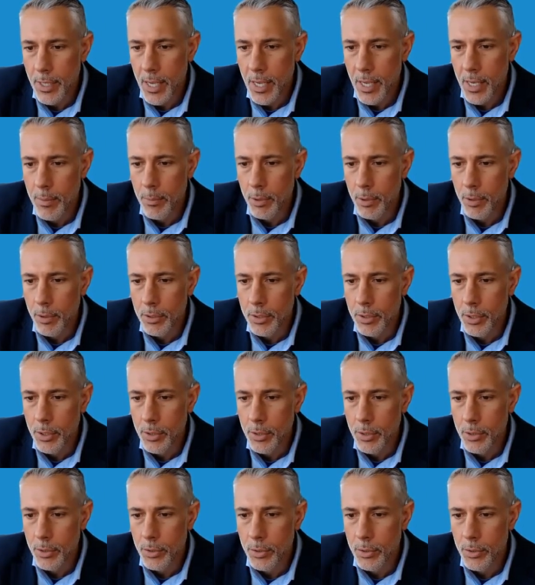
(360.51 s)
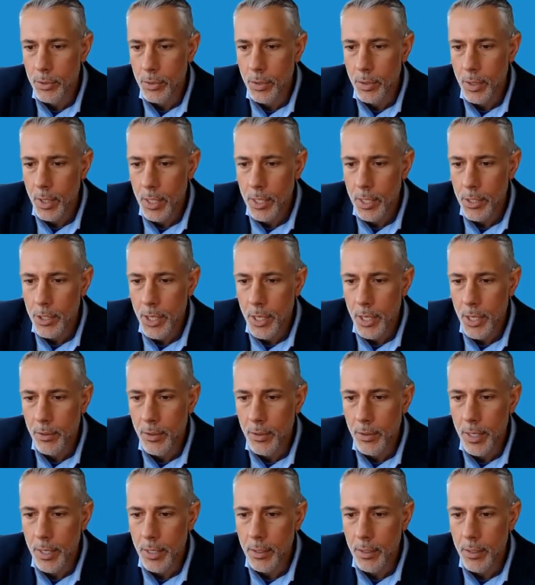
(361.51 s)
able to
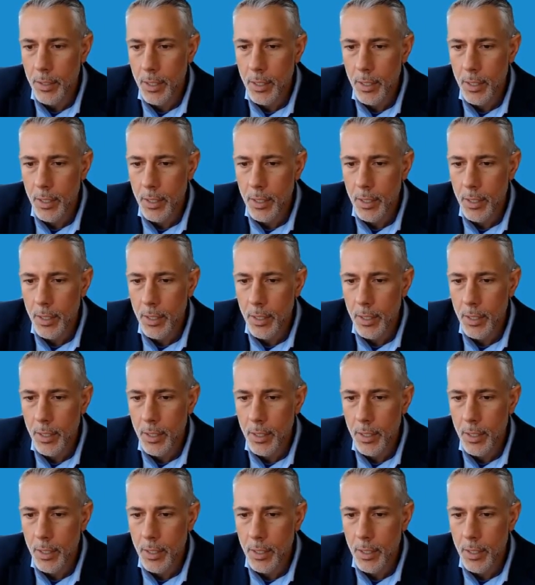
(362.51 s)
generate